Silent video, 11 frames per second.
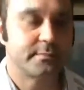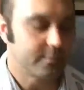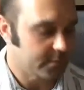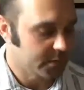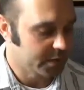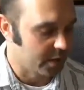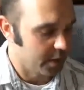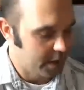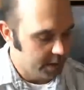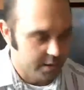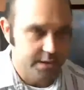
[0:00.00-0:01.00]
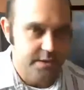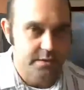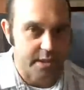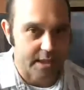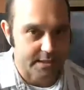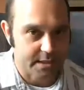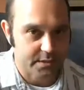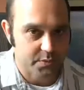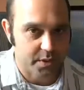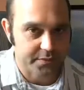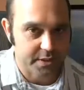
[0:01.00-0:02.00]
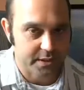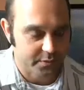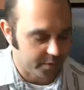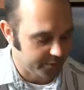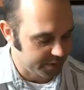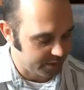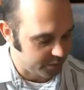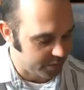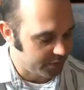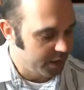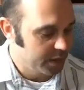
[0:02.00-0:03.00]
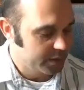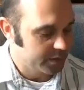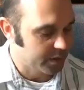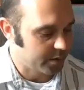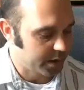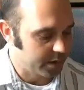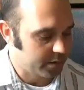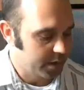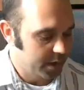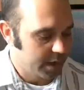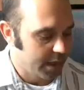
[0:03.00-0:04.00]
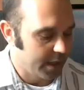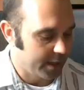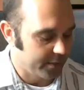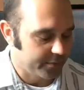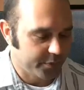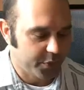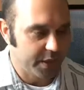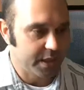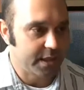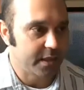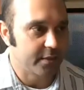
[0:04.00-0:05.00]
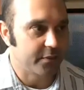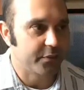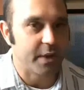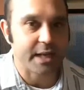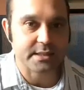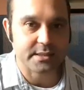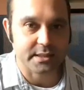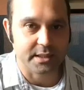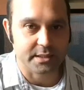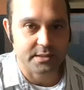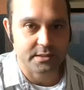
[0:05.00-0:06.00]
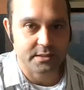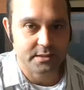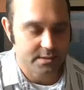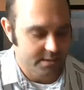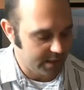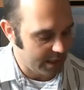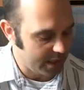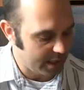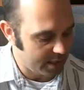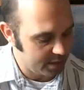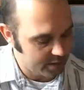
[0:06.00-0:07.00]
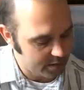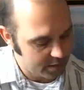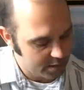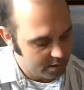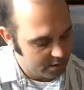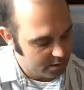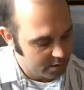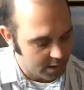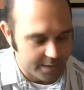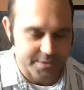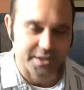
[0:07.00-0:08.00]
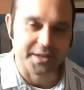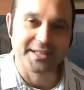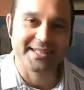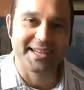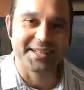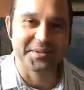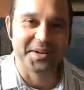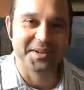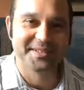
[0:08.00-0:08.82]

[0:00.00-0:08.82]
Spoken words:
So let's do that 10, 12, 10, 12, 10, 12. So here we go. Thinking frets, it's 10, 12.